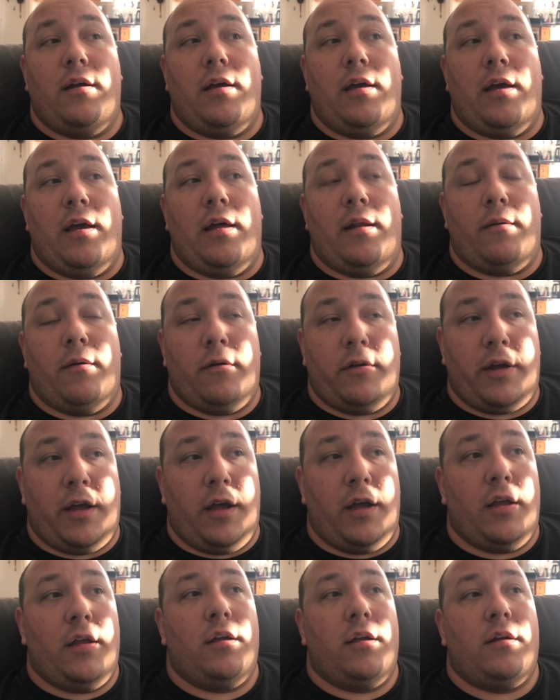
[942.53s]
And
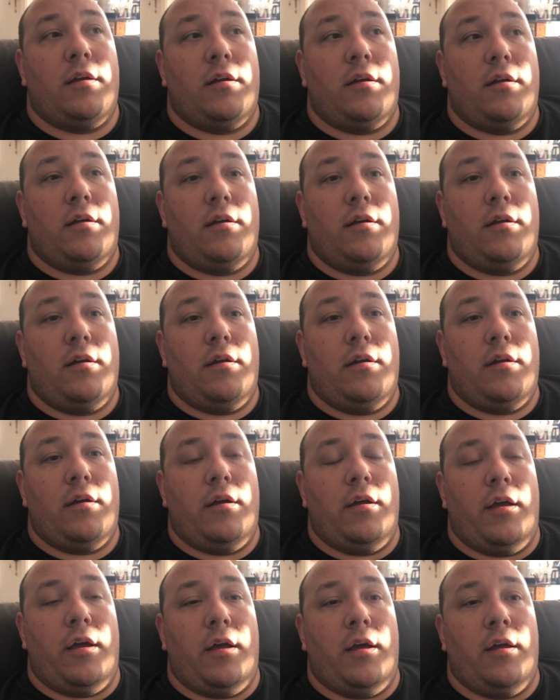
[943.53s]
okay.
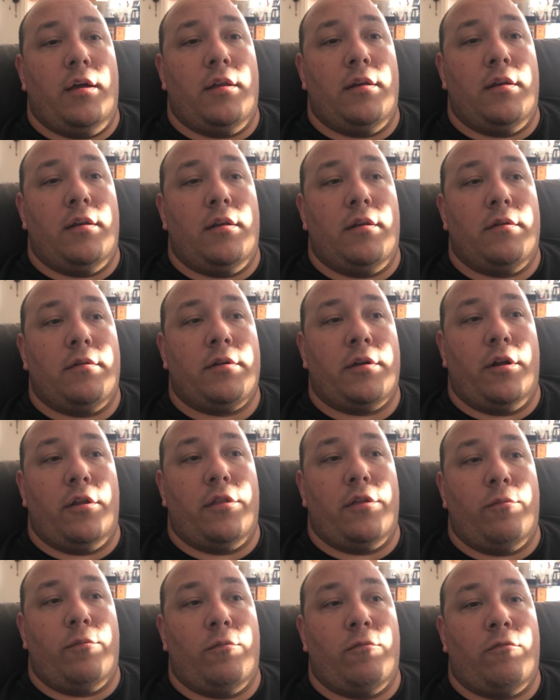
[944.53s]
And go to
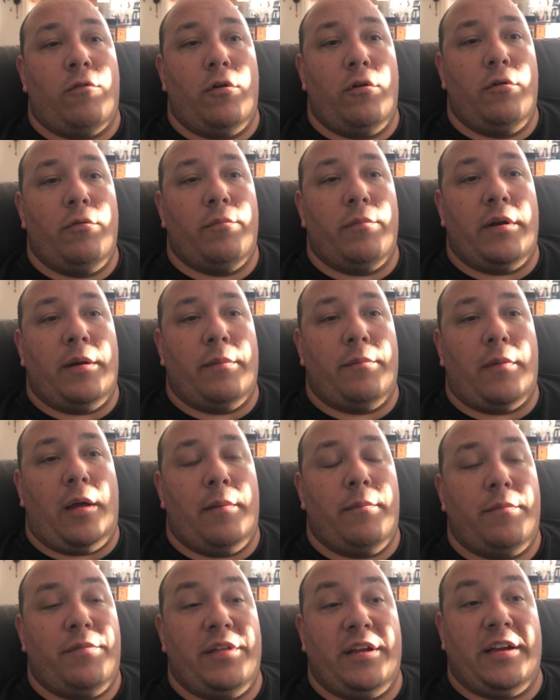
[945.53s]
the room, and
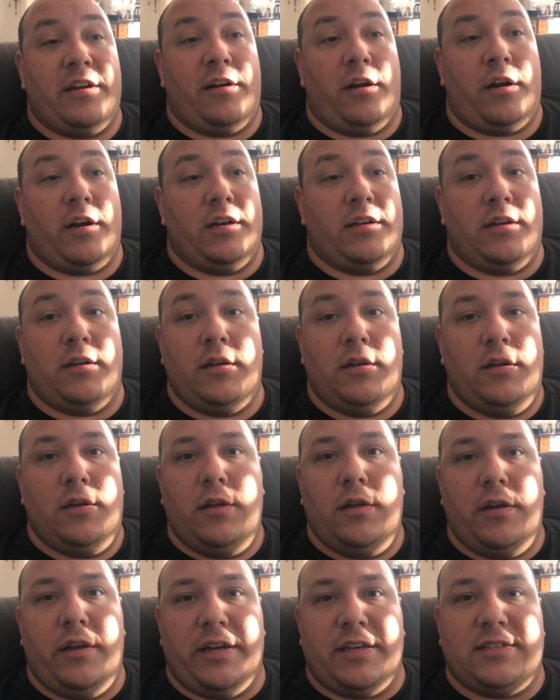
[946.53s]
I'm thinking they're going to,
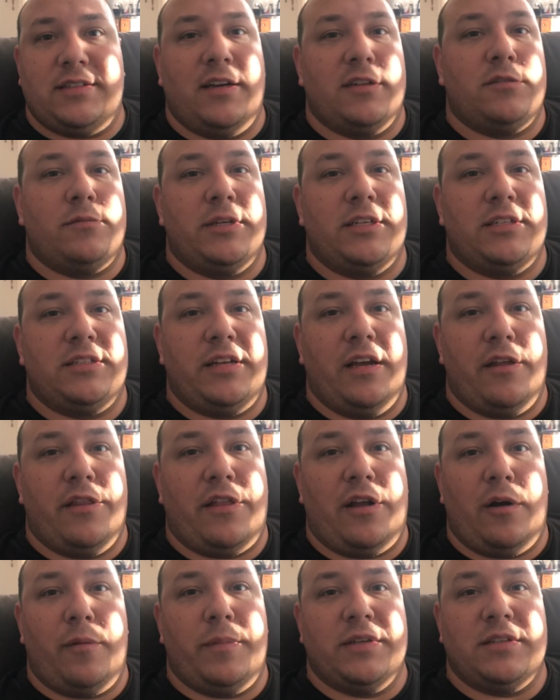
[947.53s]
schedule me to see a
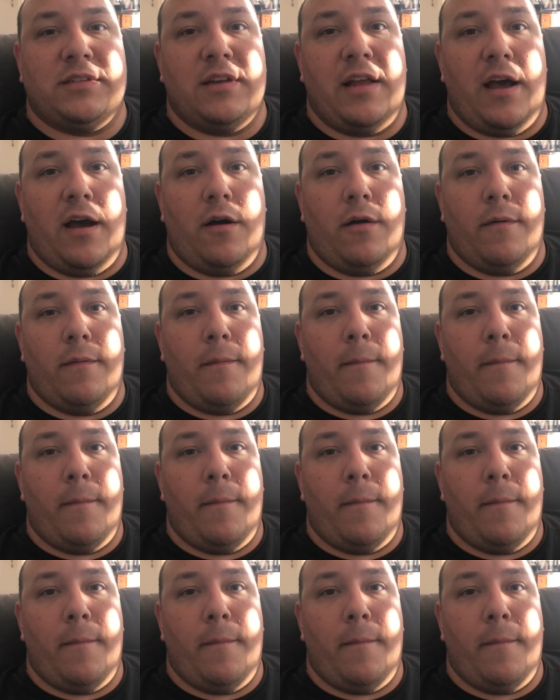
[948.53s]
therapist now.